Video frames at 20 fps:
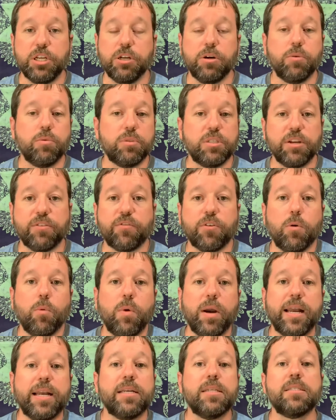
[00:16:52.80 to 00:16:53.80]
different
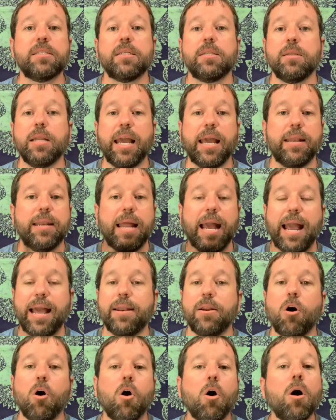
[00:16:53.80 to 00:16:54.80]
ways.
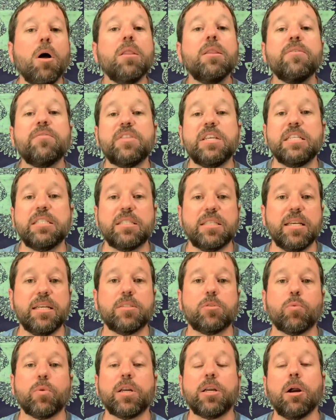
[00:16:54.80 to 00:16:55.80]
And all of these
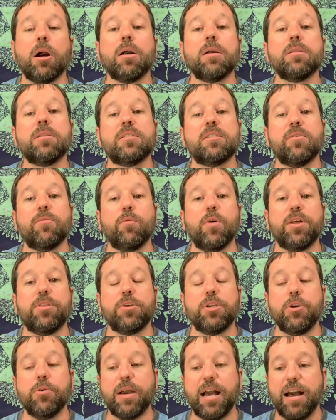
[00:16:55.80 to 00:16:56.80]
things, regardless of whether
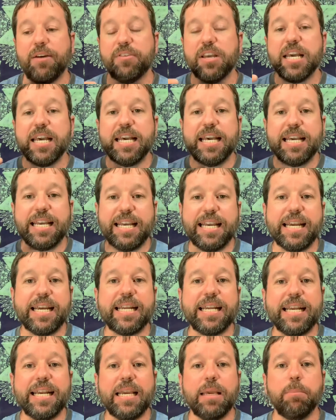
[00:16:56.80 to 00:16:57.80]
you have
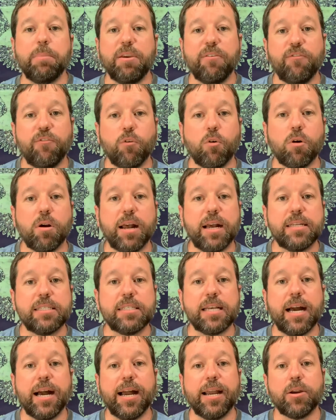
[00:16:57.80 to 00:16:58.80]
NE before
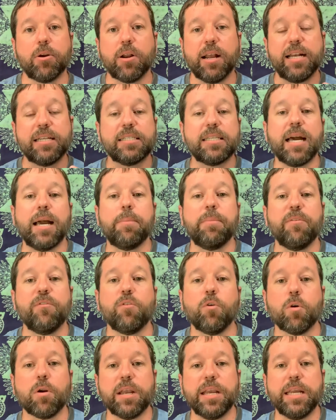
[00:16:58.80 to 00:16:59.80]
SI or SI
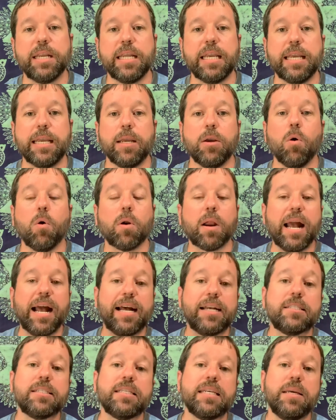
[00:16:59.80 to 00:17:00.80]
before NE, or
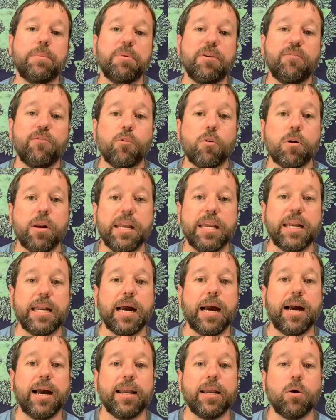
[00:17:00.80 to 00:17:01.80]
SE before
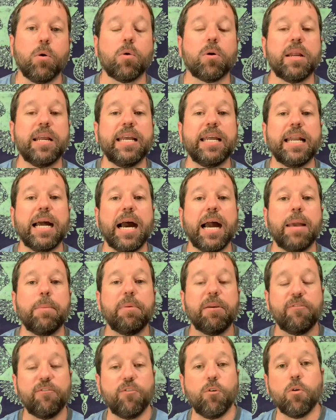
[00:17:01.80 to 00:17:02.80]
NI or NI
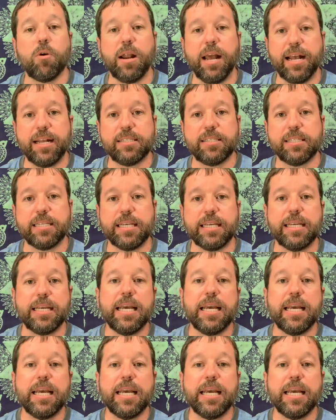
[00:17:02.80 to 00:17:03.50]
before SE.